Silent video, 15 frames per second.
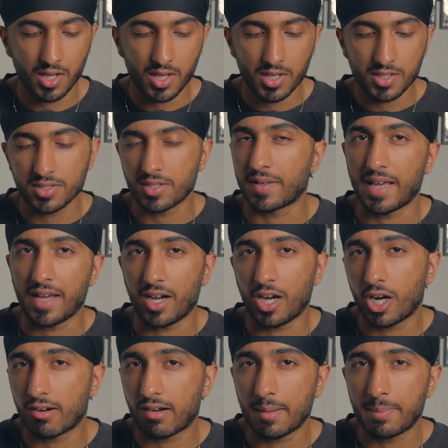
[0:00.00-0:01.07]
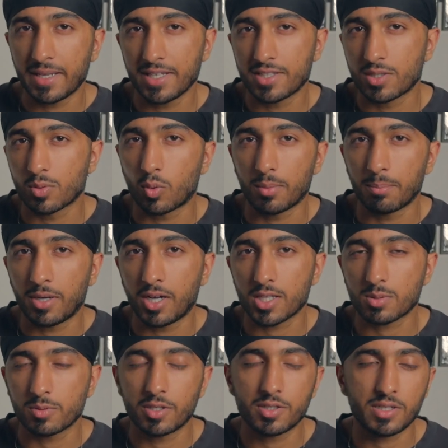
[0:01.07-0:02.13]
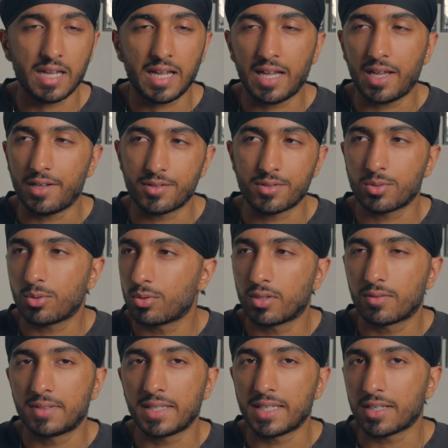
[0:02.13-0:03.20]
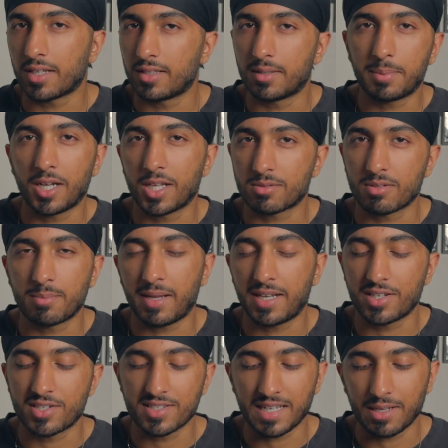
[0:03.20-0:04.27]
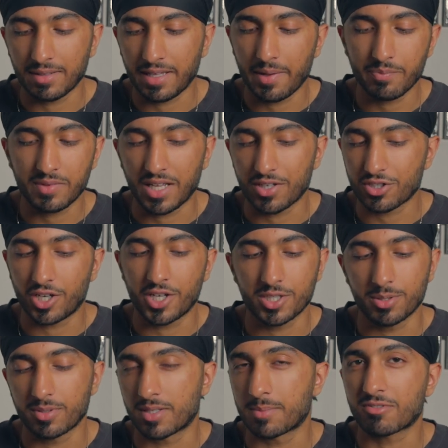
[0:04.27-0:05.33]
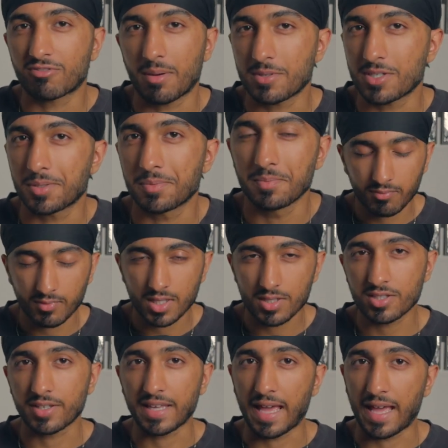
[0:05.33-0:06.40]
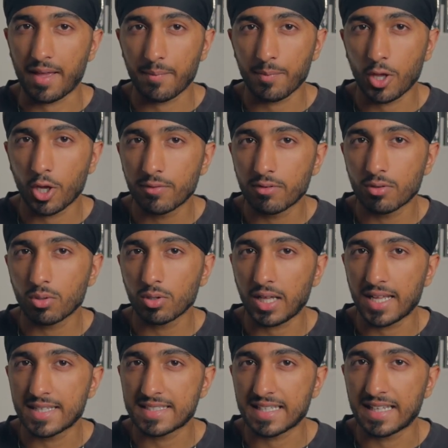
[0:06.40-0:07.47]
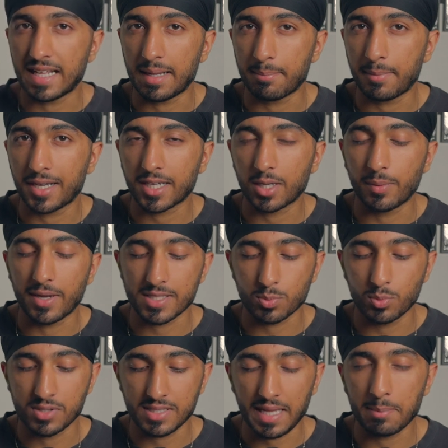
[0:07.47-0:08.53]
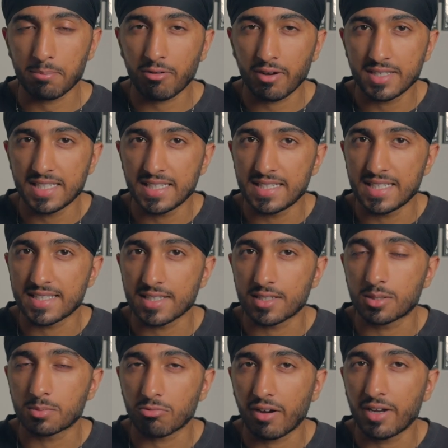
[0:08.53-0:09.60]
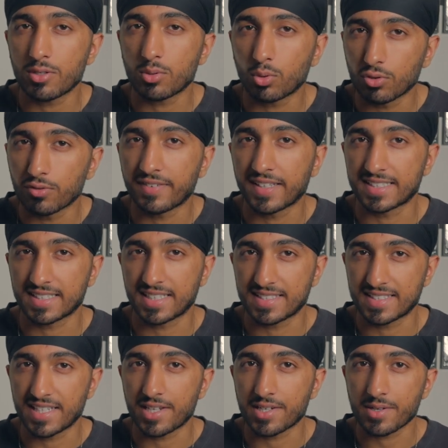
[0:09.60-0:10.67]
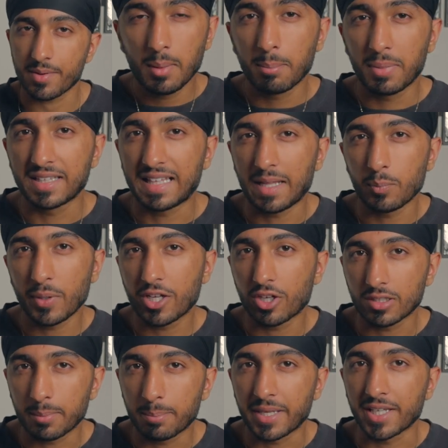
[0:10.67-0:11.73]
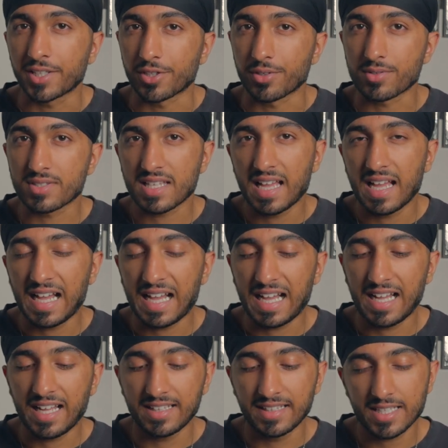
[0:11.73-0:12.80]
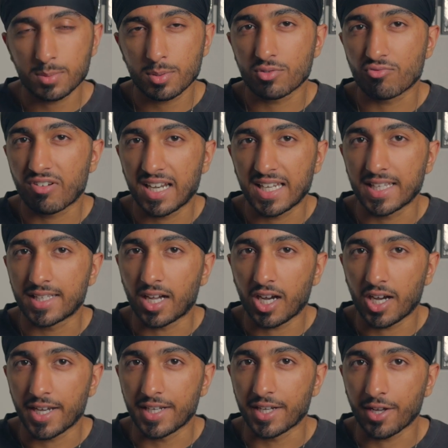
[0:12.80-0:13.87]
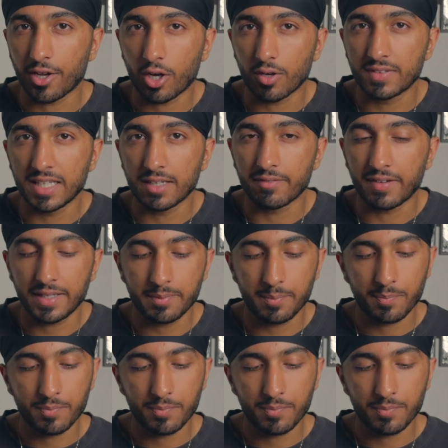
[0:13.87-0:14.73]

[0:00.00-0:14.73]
So yeah, RIP to 1Password and all of the other password managers out there that charge you a subscription. So yeah, overall, I'd say that macOS was a pretty decent upgrade, all things considered. But then we got the big news, and this was really the highlight of the event.